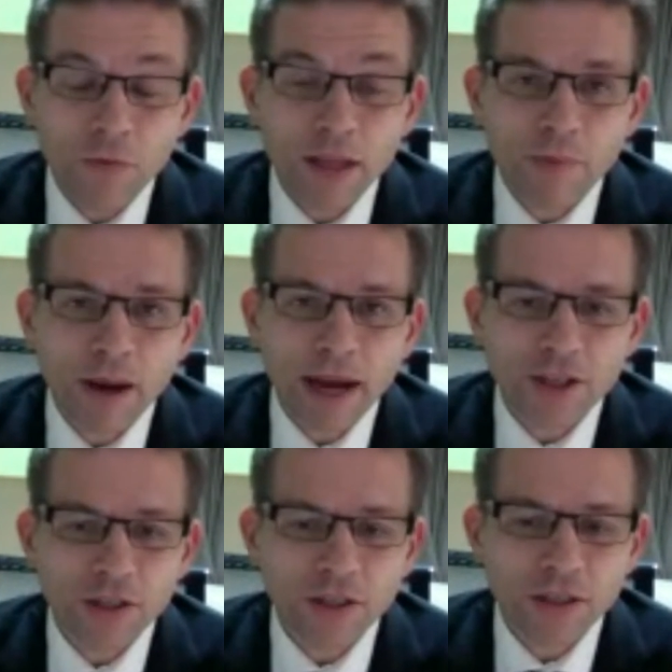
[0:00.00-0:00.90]
with a
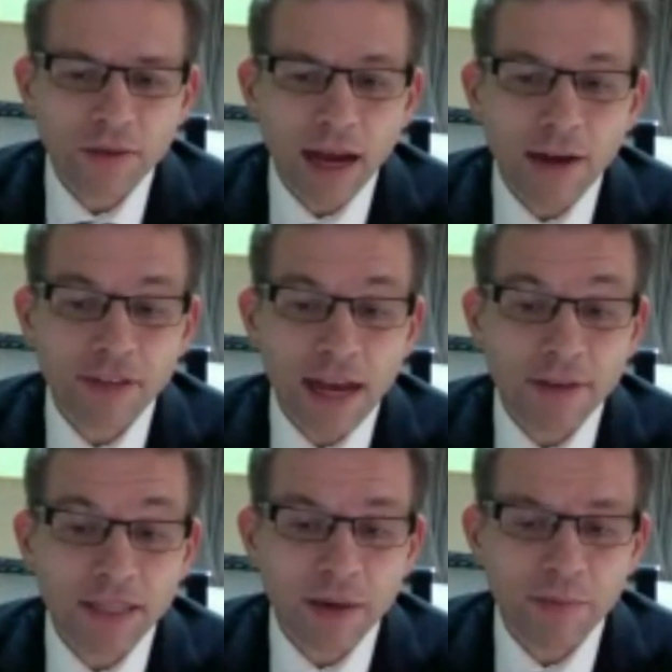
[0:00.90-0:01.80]
patient after
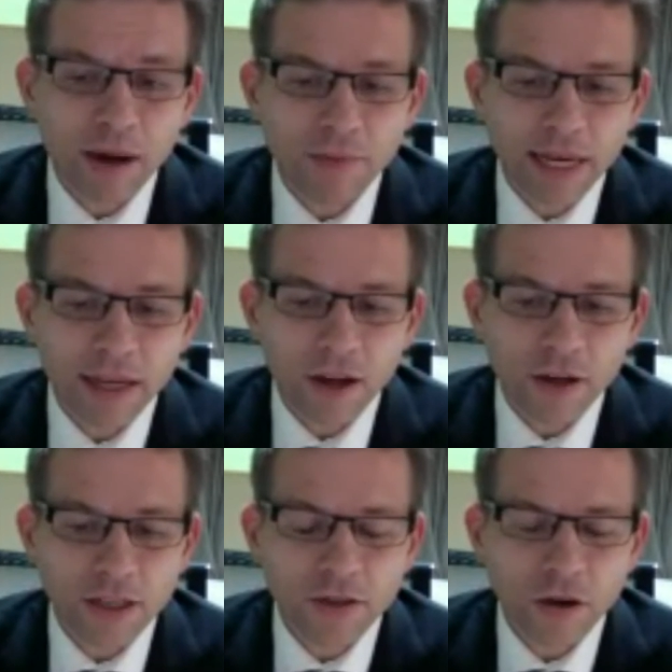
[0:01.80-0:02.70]
having done a pump
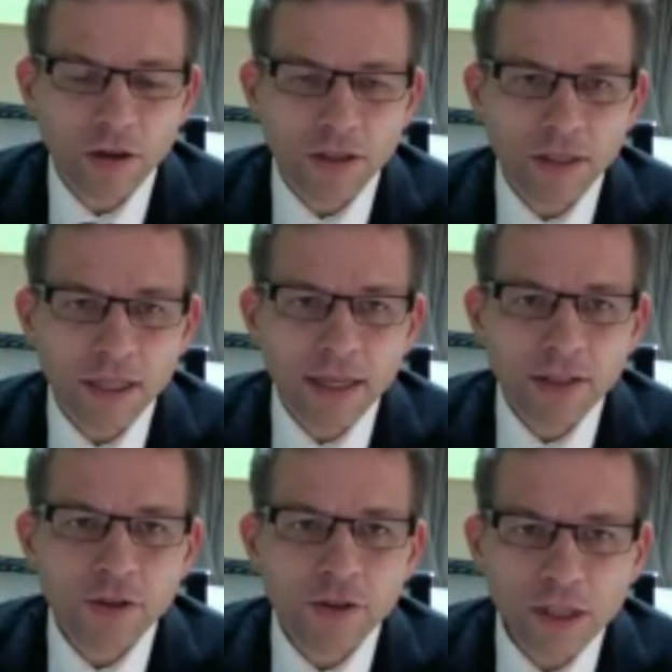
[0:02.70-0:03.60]
download is not
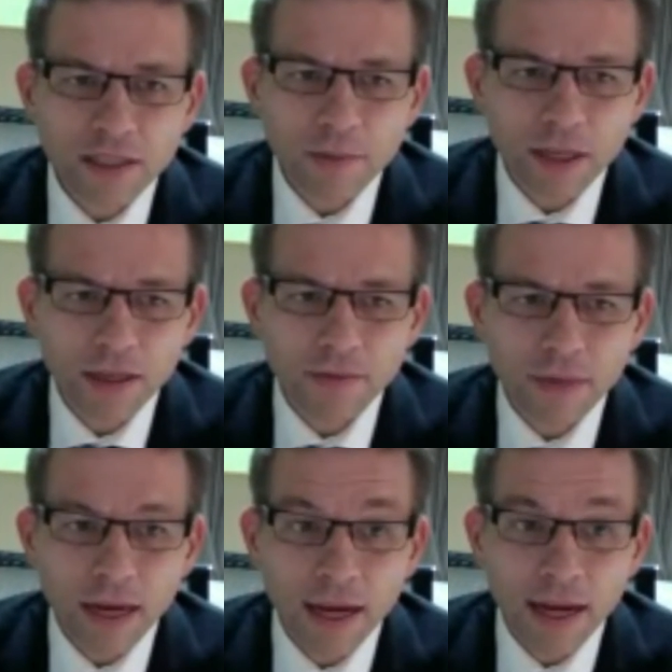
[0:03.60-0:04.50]
too dissimilar
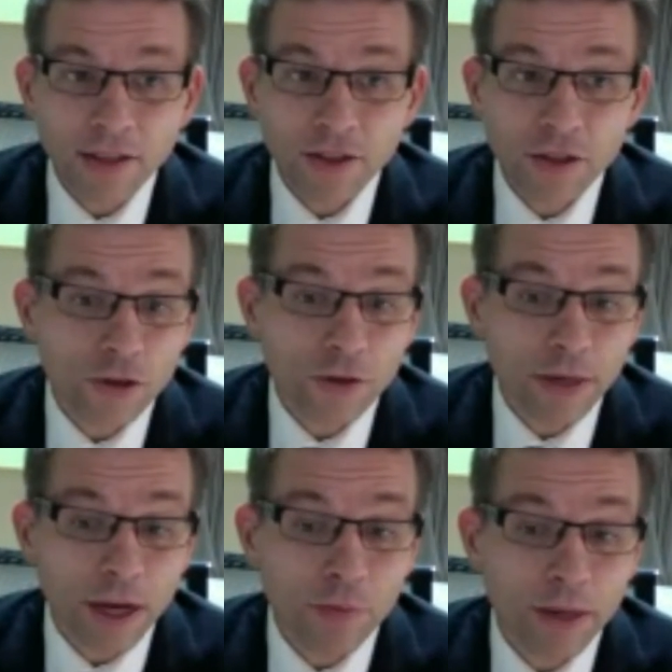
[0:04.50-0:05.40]
to
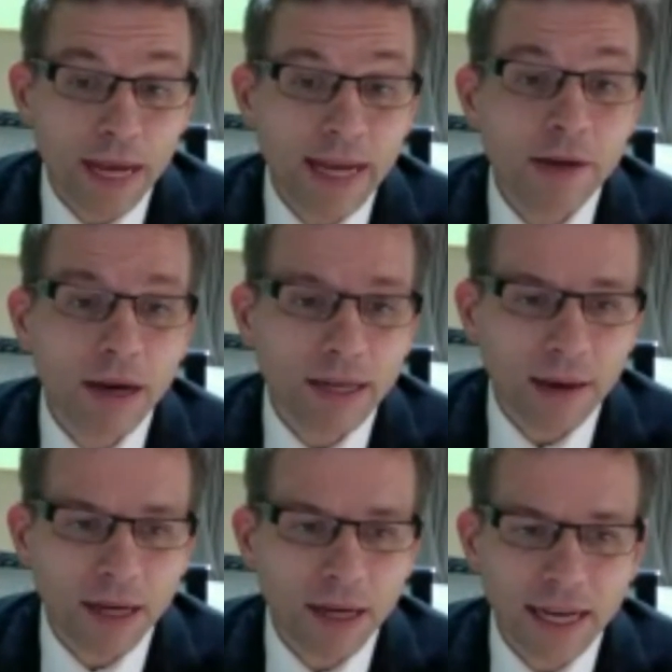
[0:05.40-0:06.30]
helping anyone
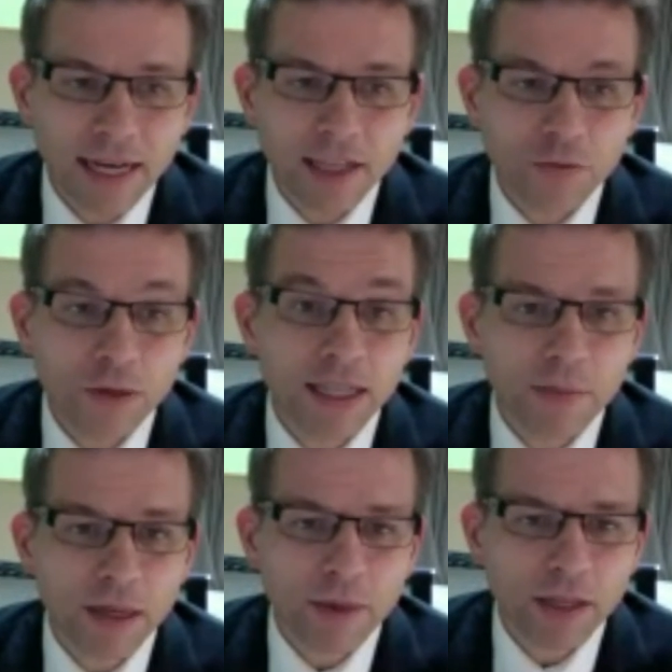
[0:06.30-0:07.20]
come in, and that is really the
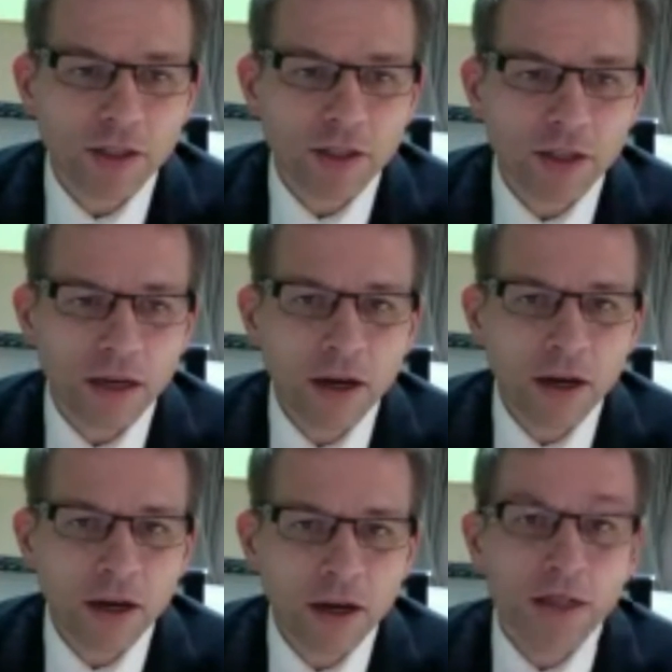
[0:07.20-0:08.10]
big picture. What do
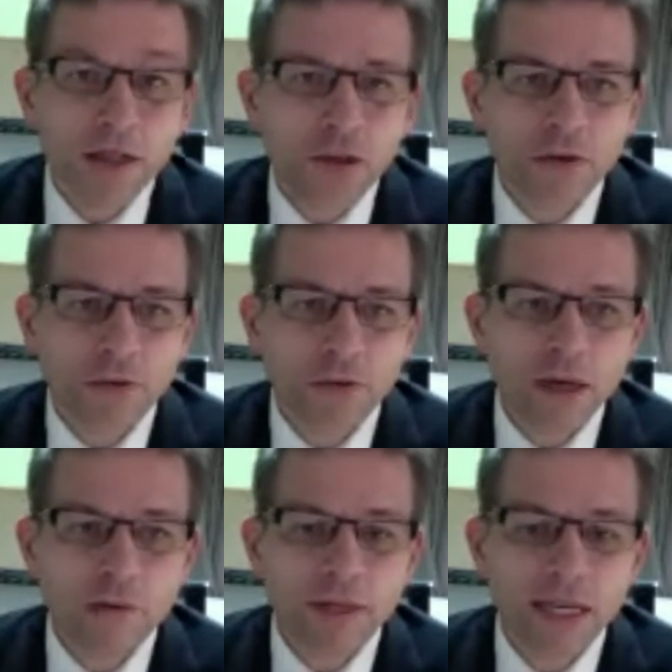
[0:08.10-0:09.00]
you want to do?
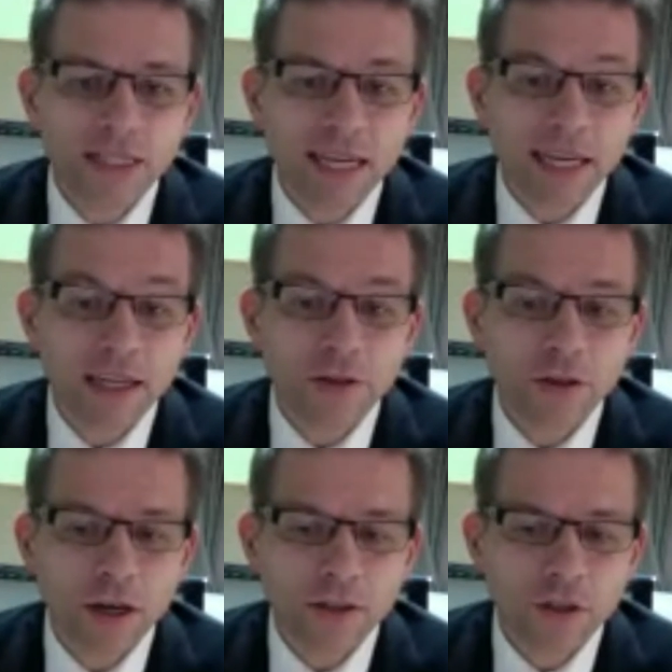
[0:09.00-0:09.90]
Where do we need to get your
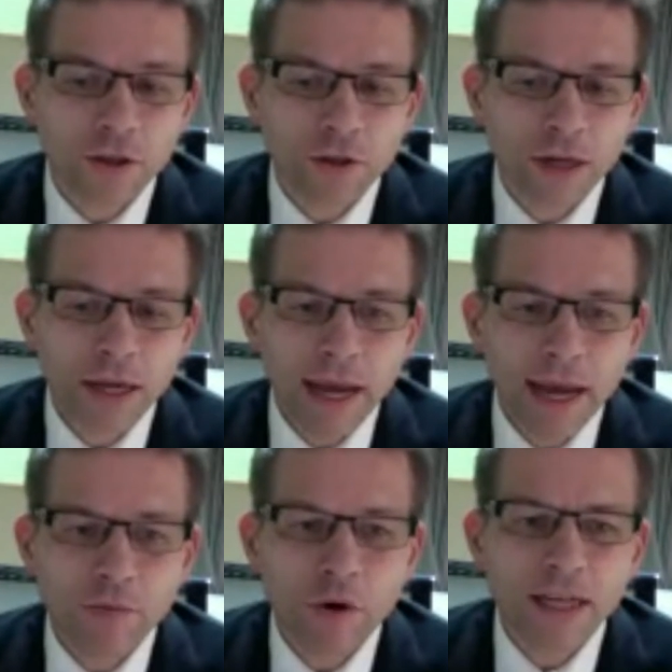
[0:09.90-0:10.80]
glucose to?
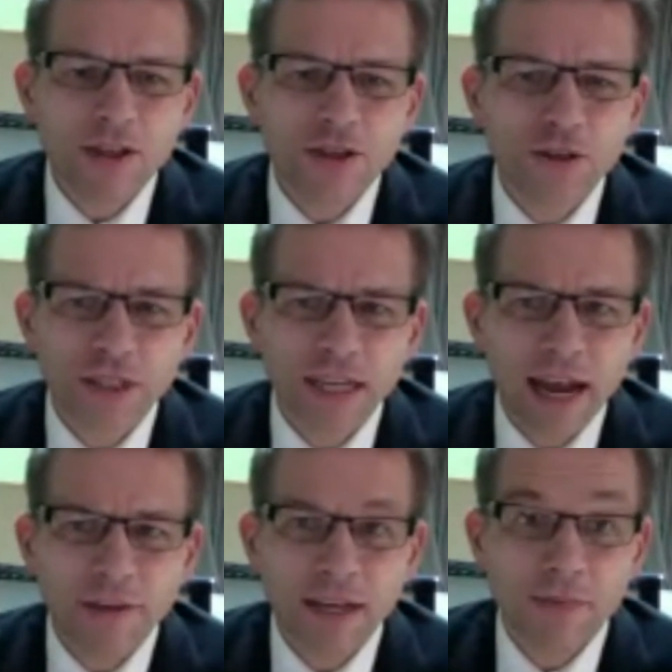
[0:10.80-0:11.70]
And what issues are you
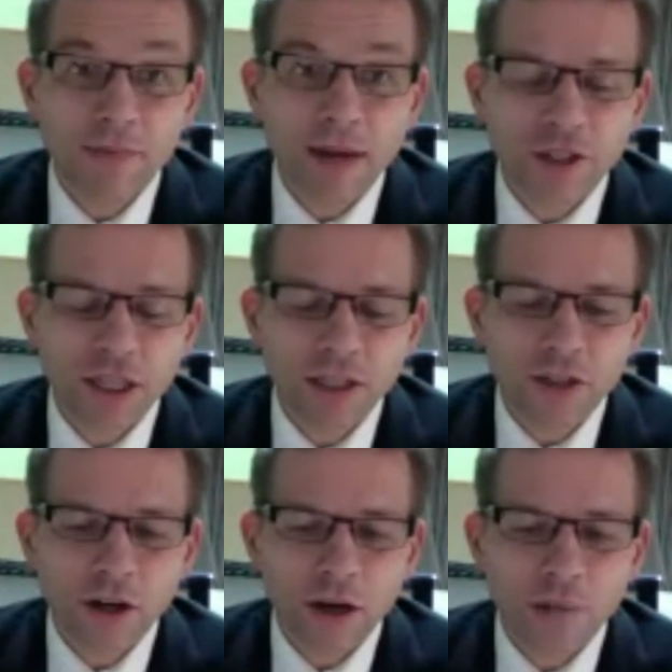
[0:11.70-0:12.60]
having in
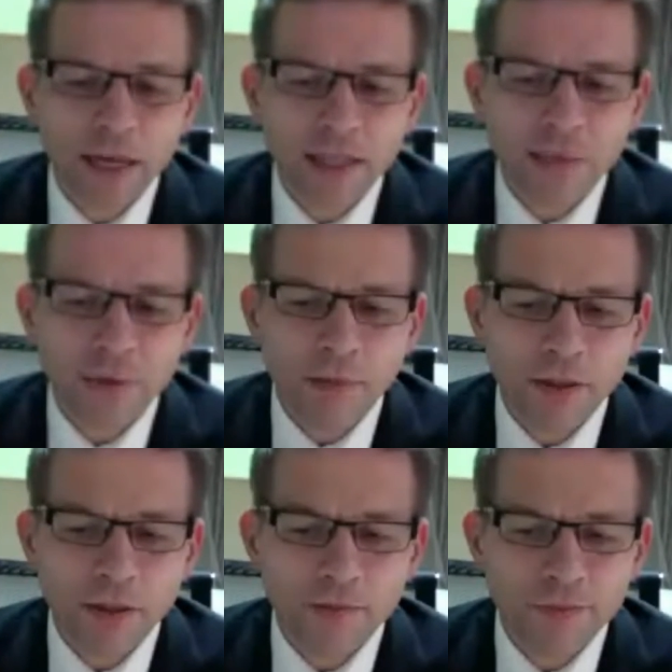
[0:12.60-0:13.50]
diabetes at the moment?